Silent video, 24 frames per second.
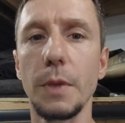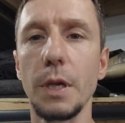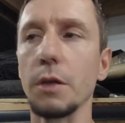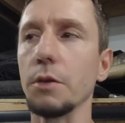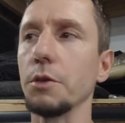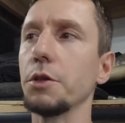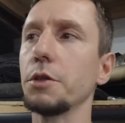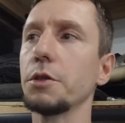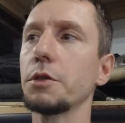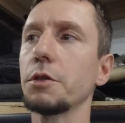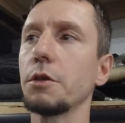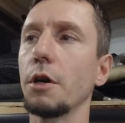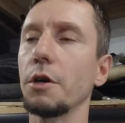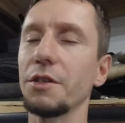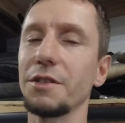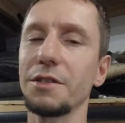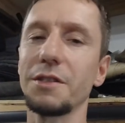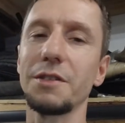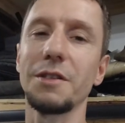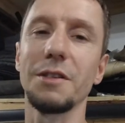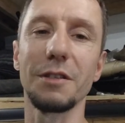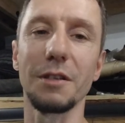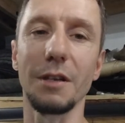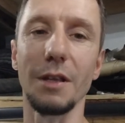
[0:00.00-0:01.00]
this car
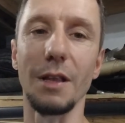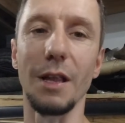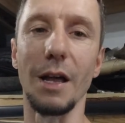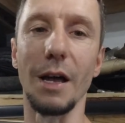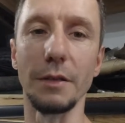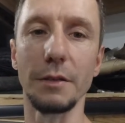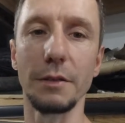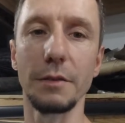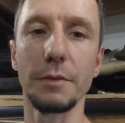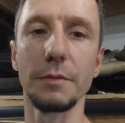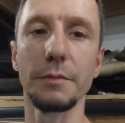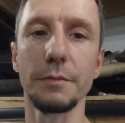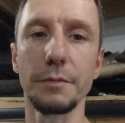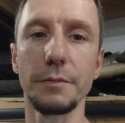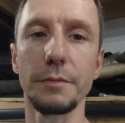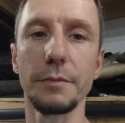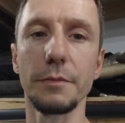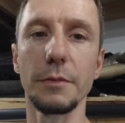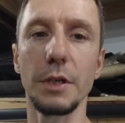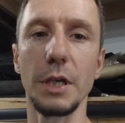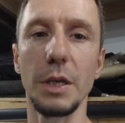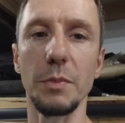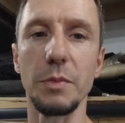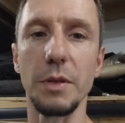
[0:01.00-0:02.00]
sits a lot.
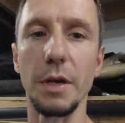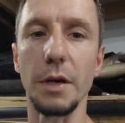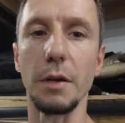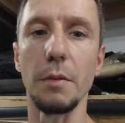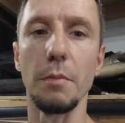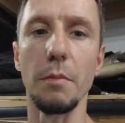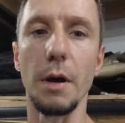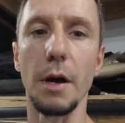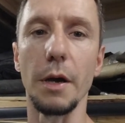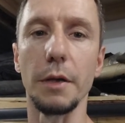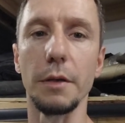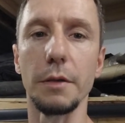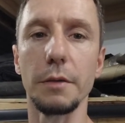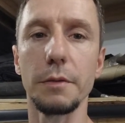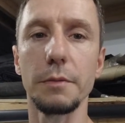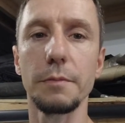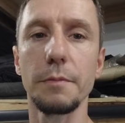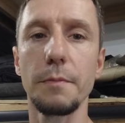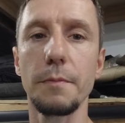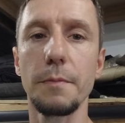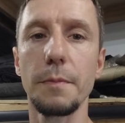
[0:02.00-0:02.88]
Keep that in mind.